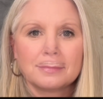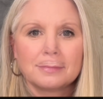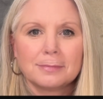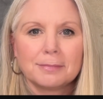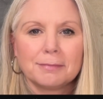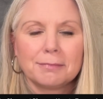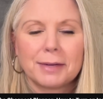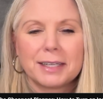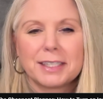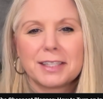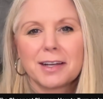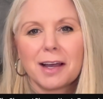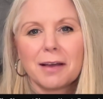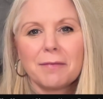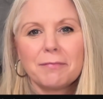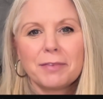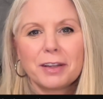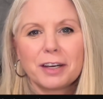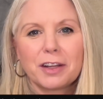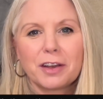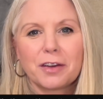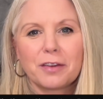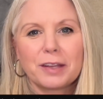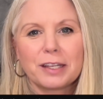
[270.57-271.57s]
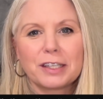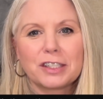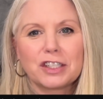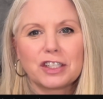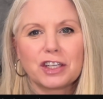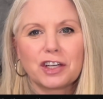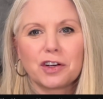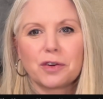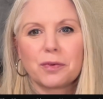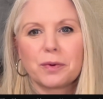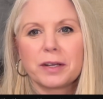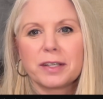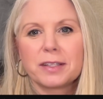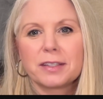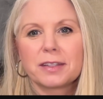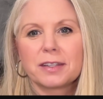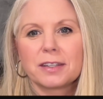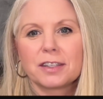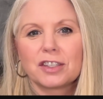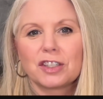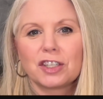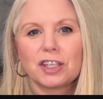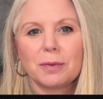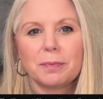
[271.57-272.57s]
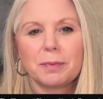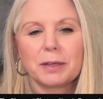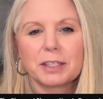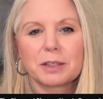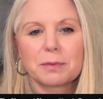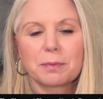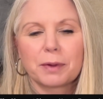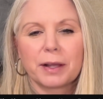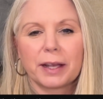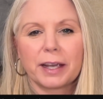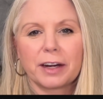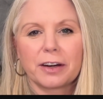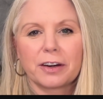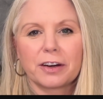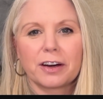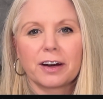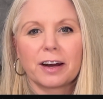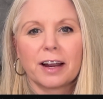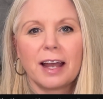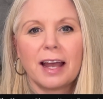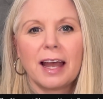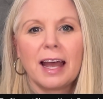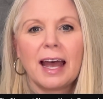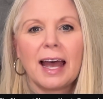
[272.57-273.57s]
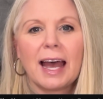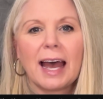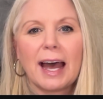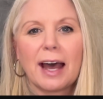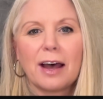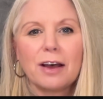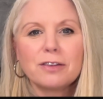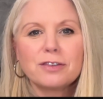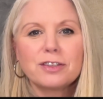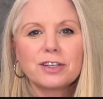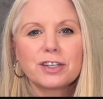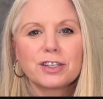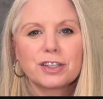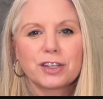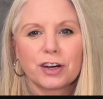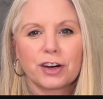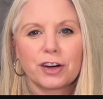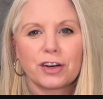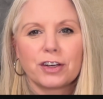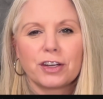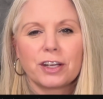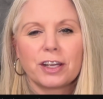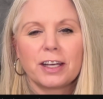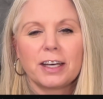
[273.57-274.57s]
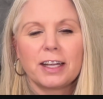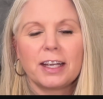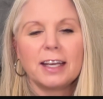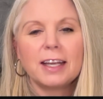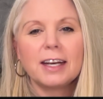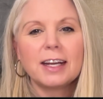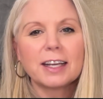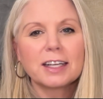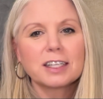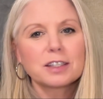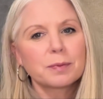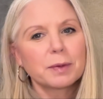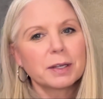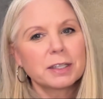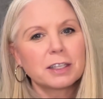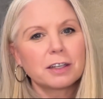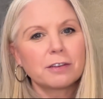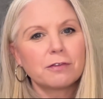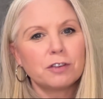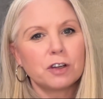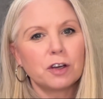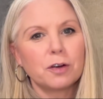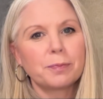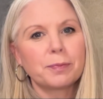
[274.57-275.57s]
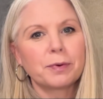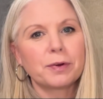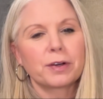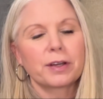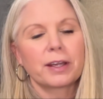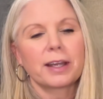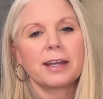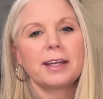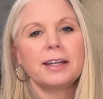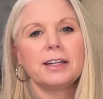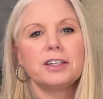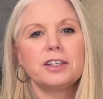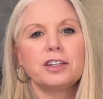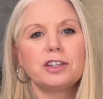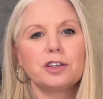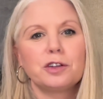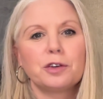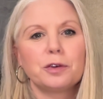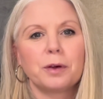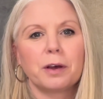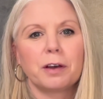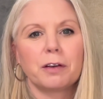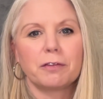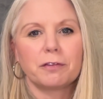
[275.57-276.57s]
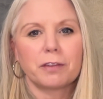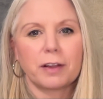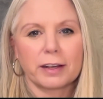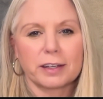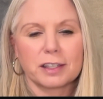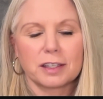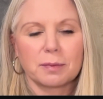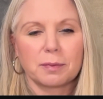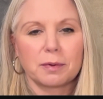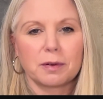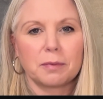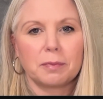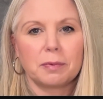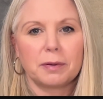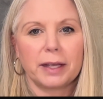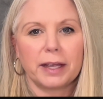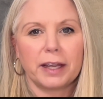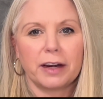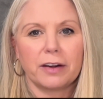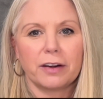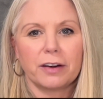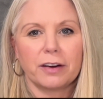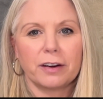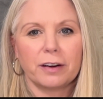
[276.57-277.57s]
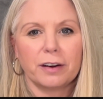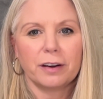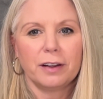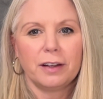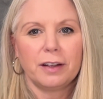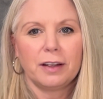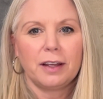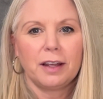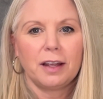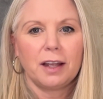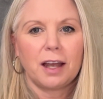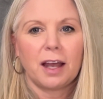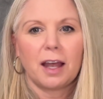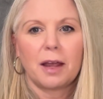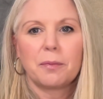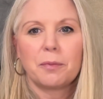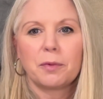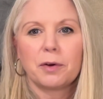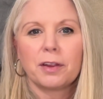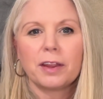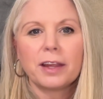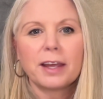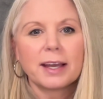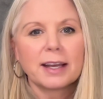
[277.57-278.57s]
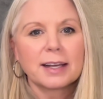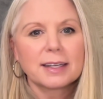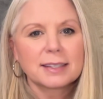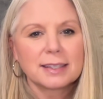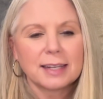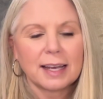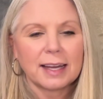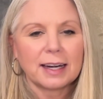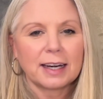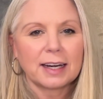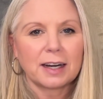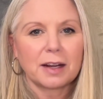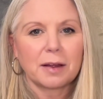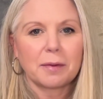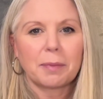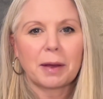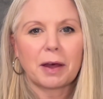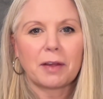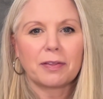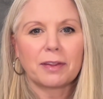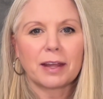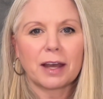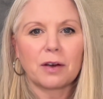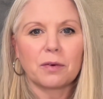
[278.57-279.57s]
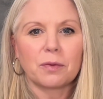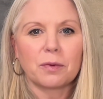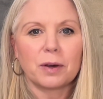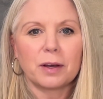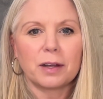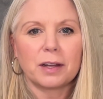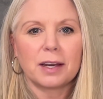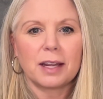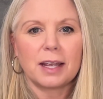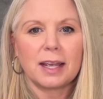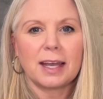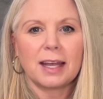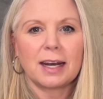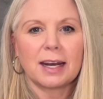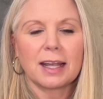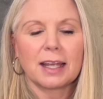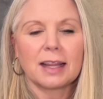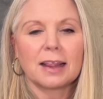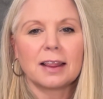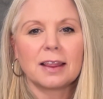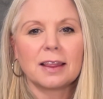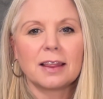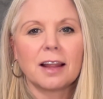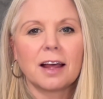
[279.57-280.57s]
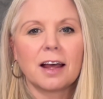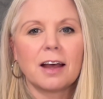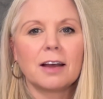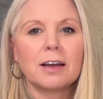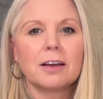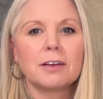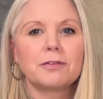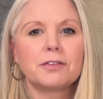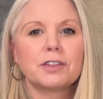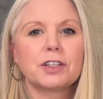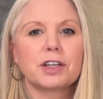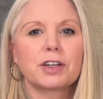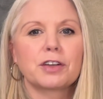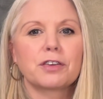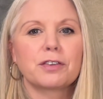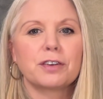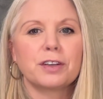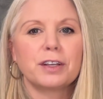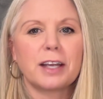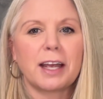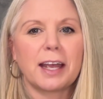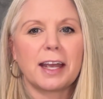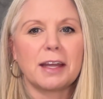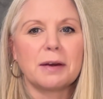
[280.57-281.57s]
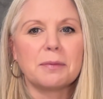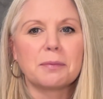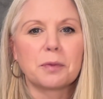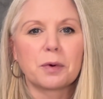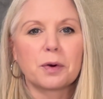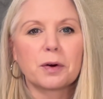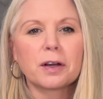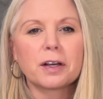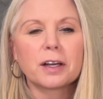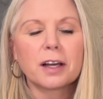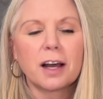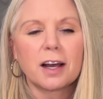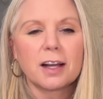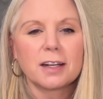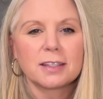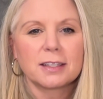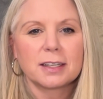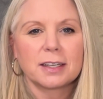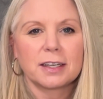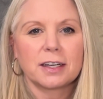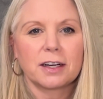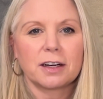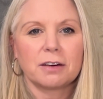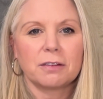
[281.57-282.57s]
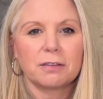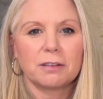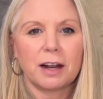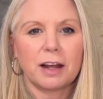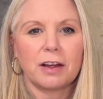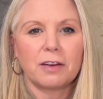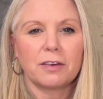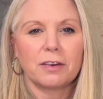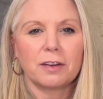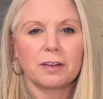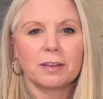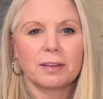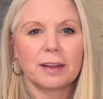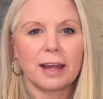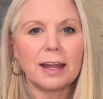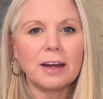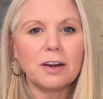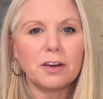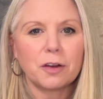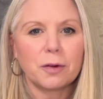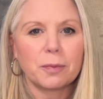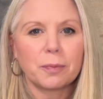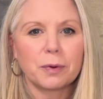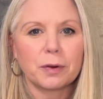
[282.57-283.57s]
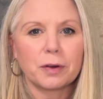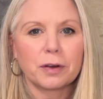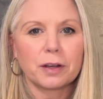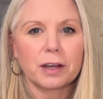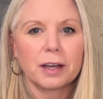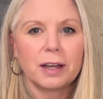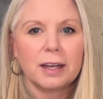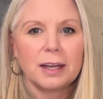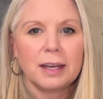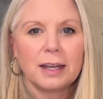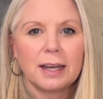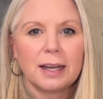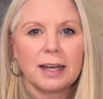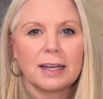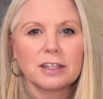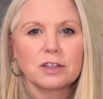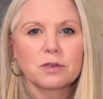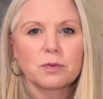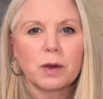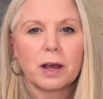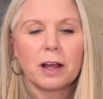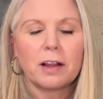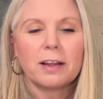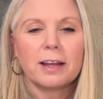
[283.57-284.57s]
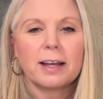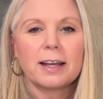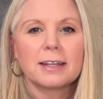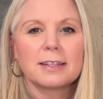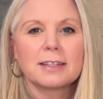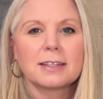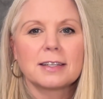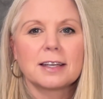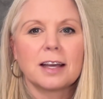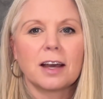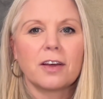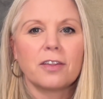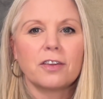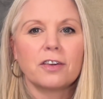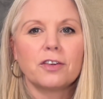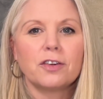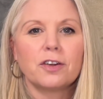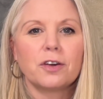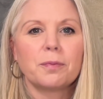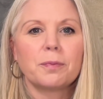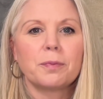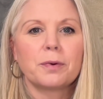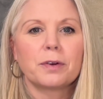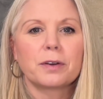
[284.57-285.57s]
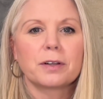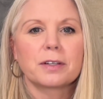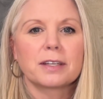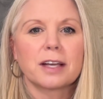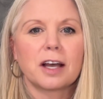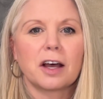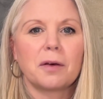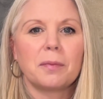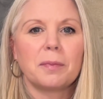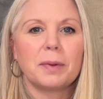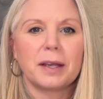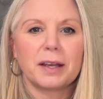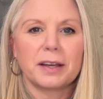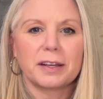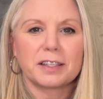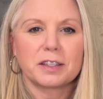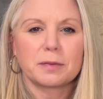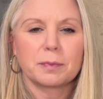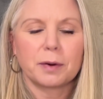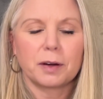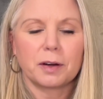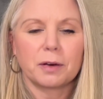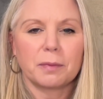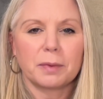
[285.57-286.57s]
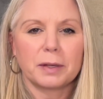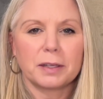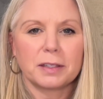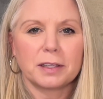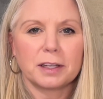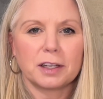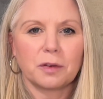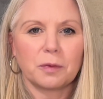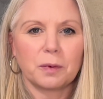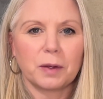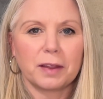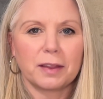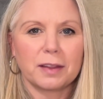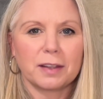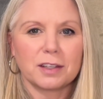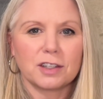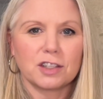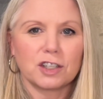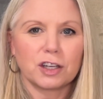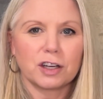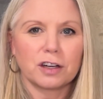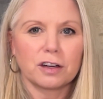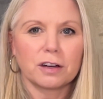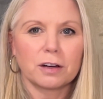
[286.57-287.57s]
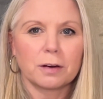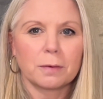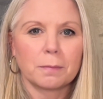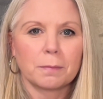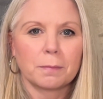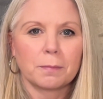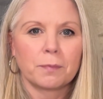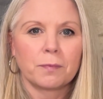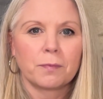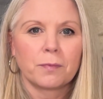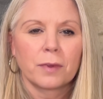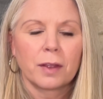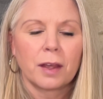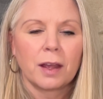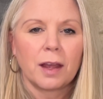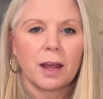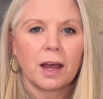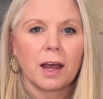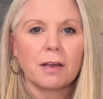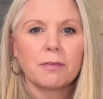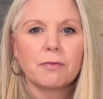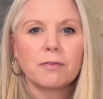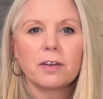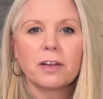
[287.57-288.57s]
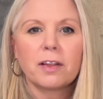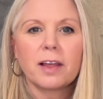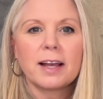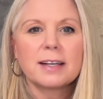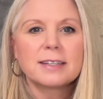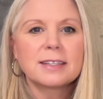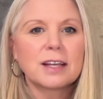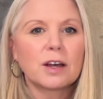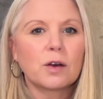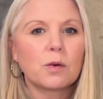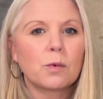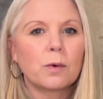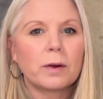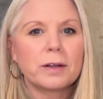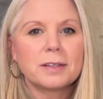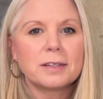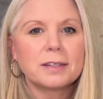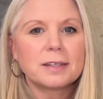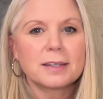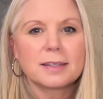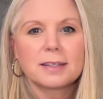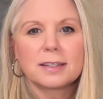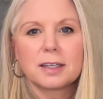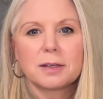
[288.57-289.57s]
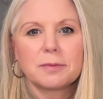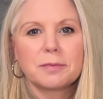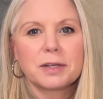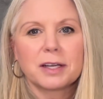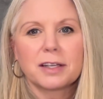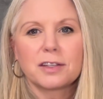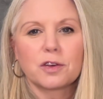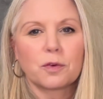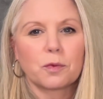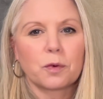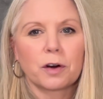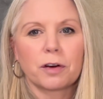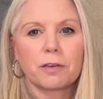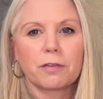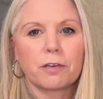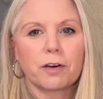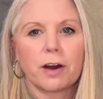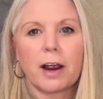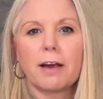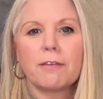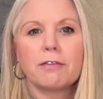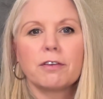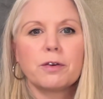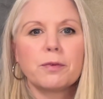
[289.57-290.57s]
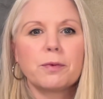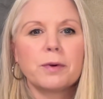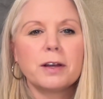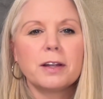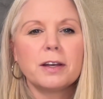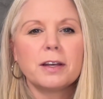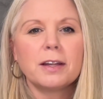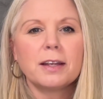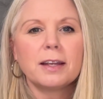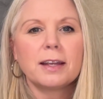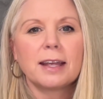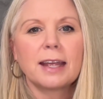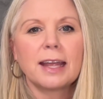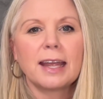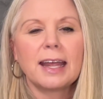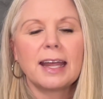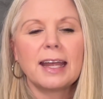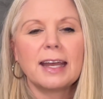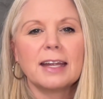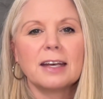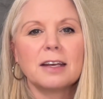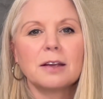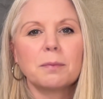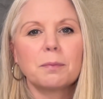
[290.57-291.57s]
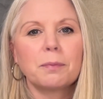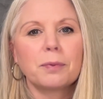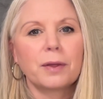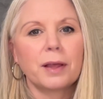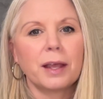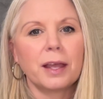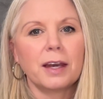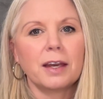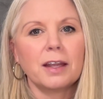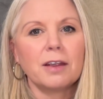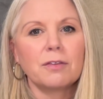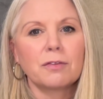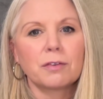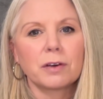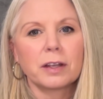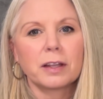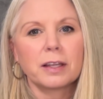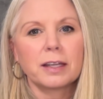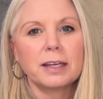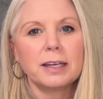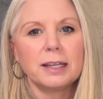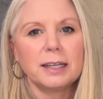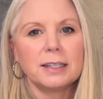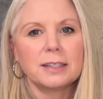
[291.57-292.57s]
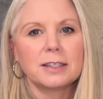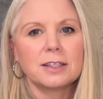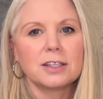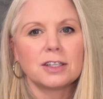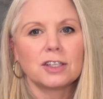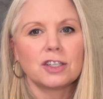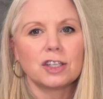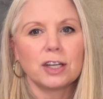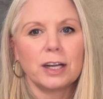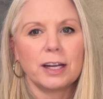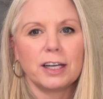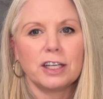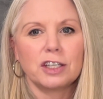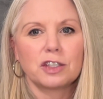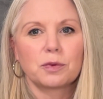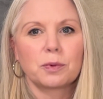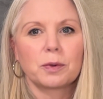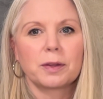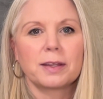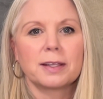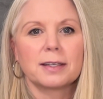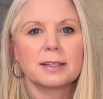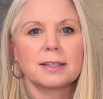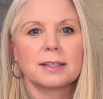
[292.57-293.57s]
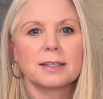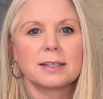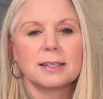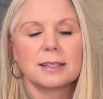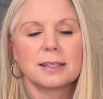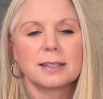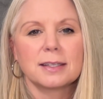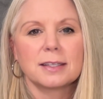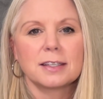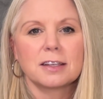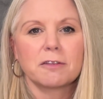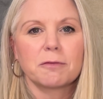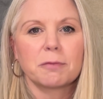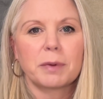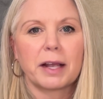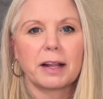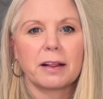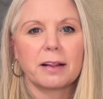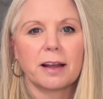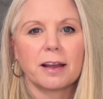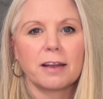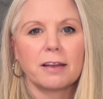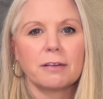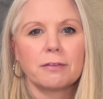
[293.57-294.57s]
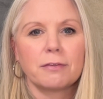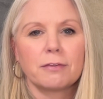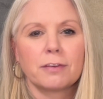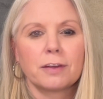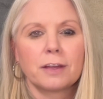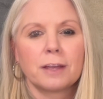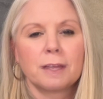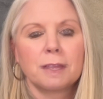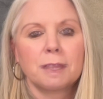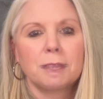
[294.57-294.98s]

My top video this year was The Cheapest Planner, how to turn an inexpensive notebook into a flexible planner. I'm really excited about that one, and I'd love to create more content around that notebook as well as the other notebooks I'll be experimenting with this year. I've realized that one system doesn't work for everyone, and planning really needs to change with the seasons of my life.